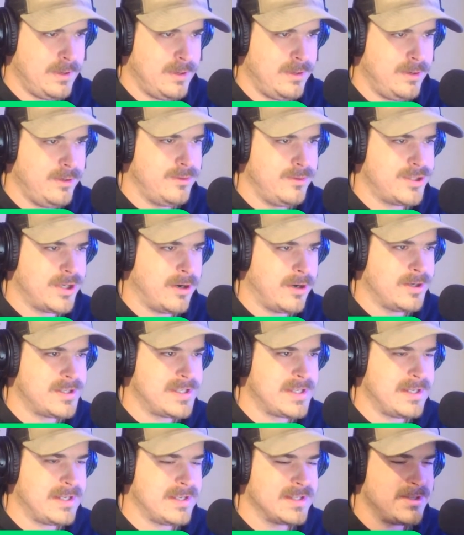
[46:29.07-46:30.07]
New
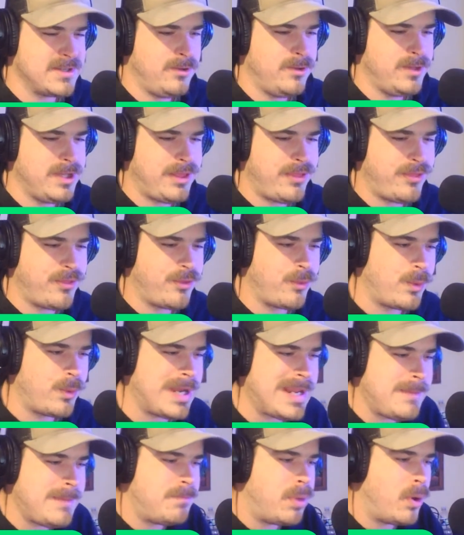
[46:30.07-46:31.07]
Jersey is only
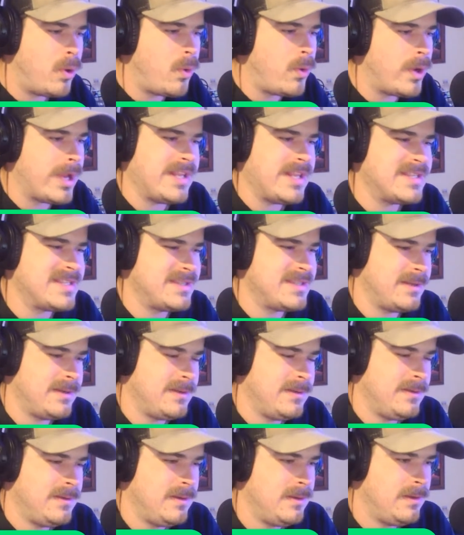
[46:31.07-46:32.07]
3 points
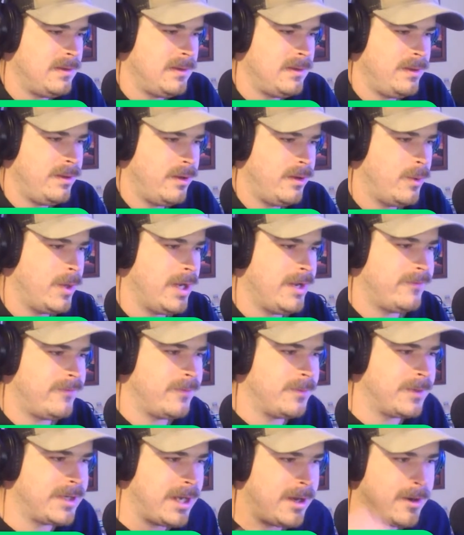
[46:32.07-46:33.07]
away
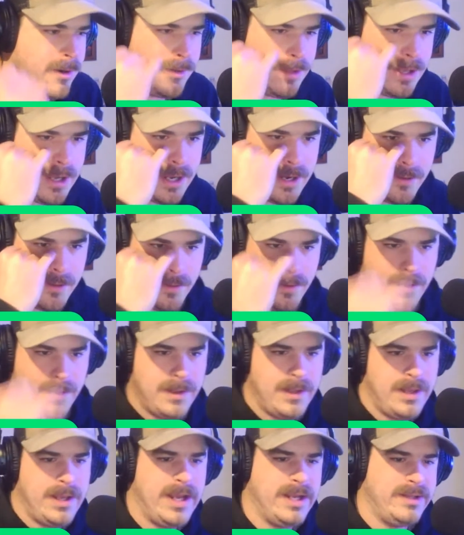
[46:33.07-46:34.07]
from Carolina,
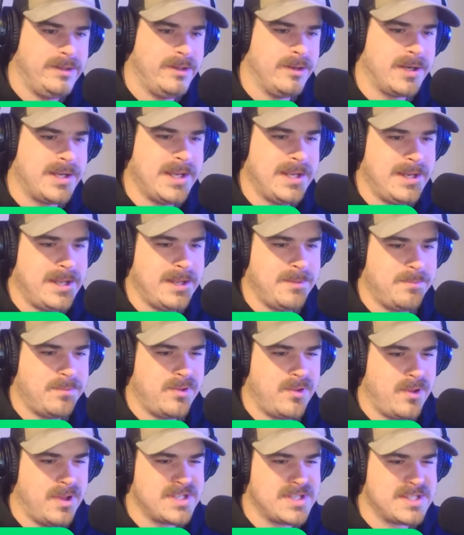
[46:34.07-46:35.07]
and they're getting a
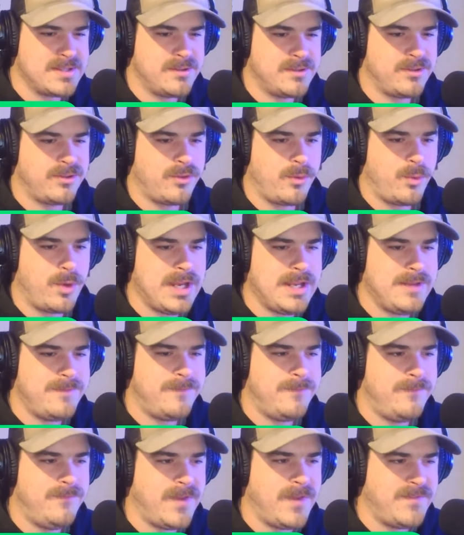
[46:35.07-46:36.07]
plus
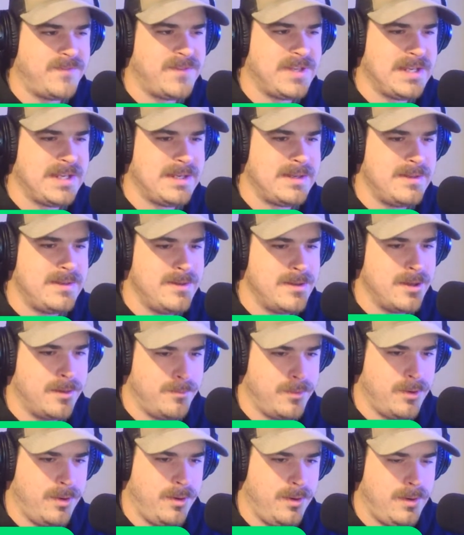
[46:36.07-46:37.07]
350
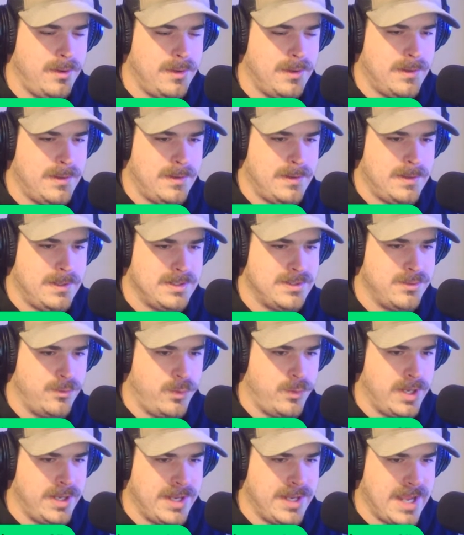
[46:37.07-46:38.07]
number to
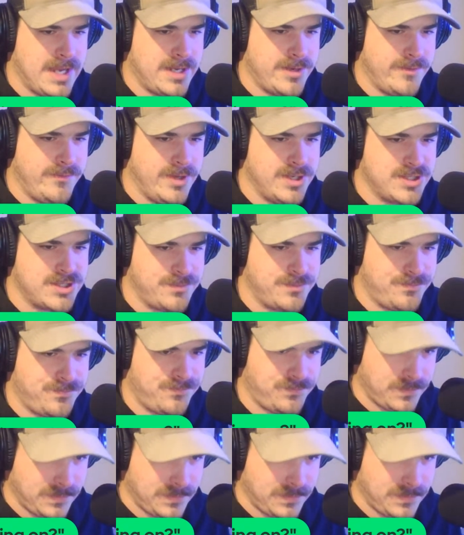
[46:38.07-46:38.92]
win that division.